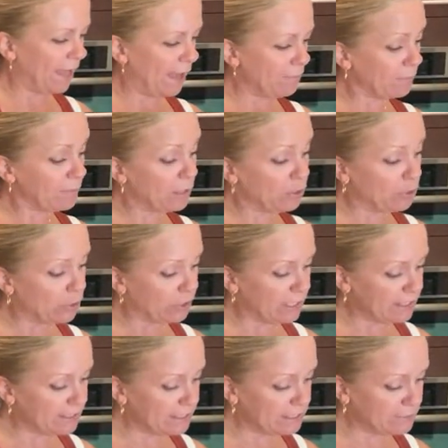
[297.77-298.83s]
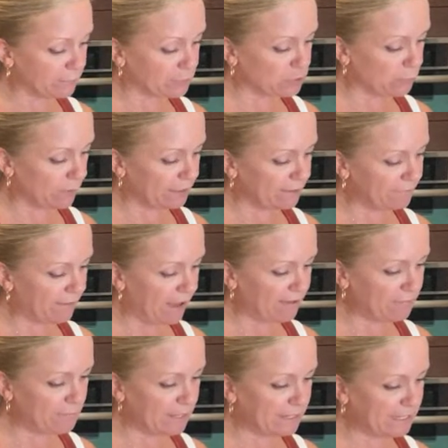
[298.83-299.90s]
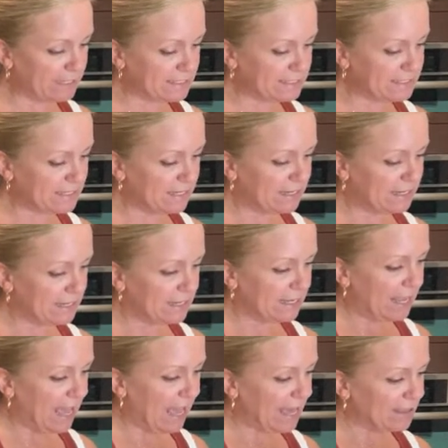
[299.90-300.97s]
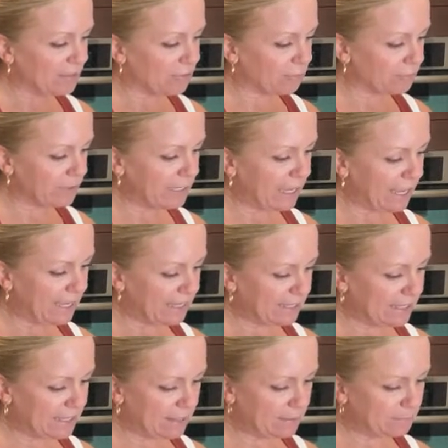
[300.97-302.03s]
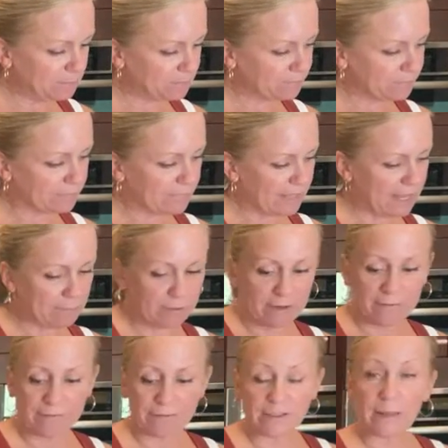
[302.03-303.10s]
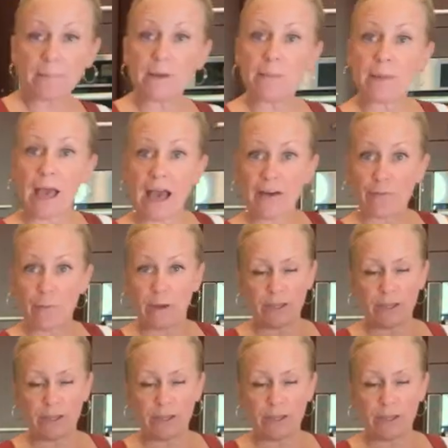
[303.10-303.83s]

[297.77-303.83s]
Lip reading: I'm gonna be cooking these for 25 minutes at 380. I'm gonna flip them halfway